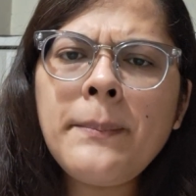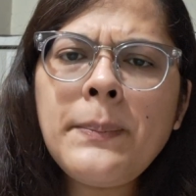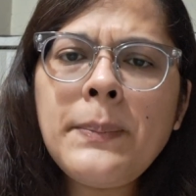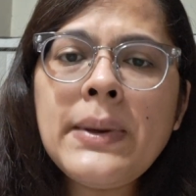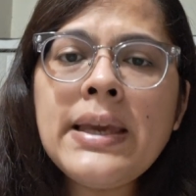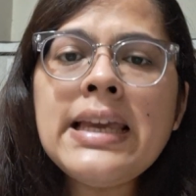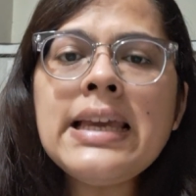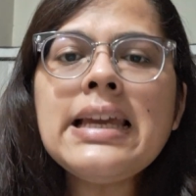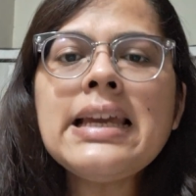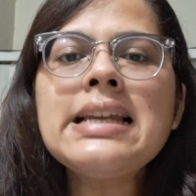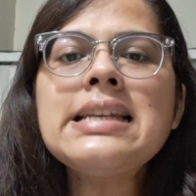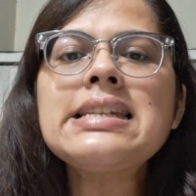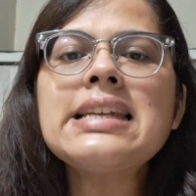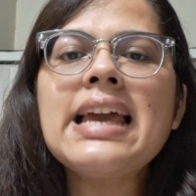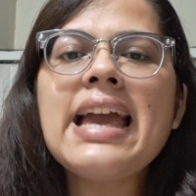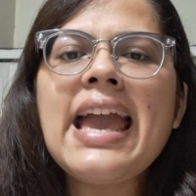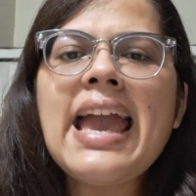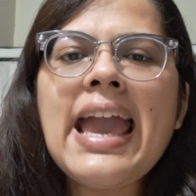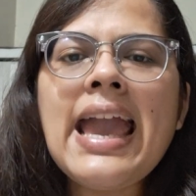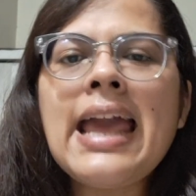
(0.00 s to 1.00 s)
be it
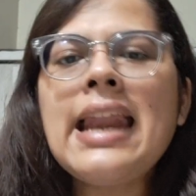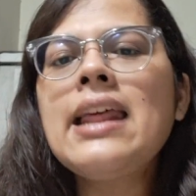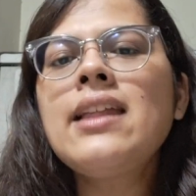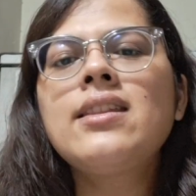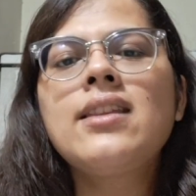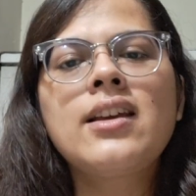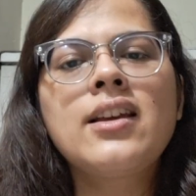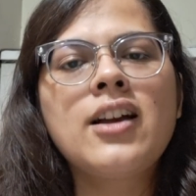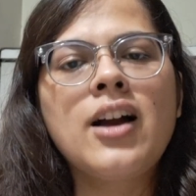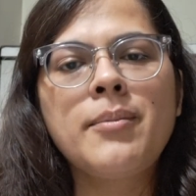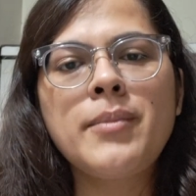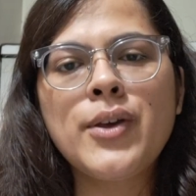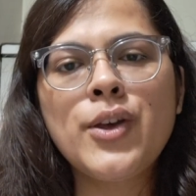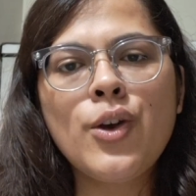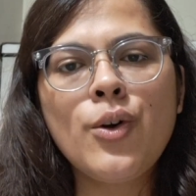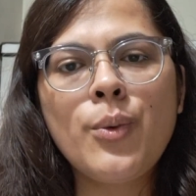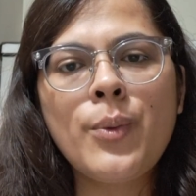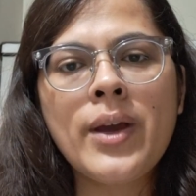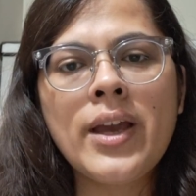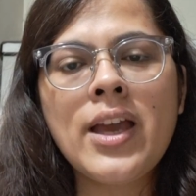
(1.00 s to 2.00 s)
anything coming
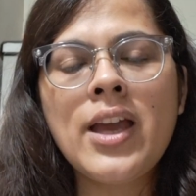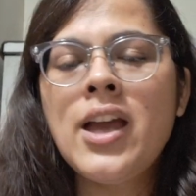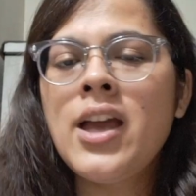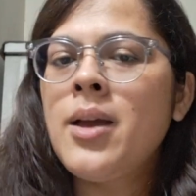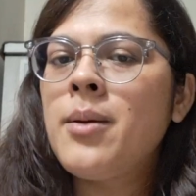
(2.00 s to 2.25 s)
your way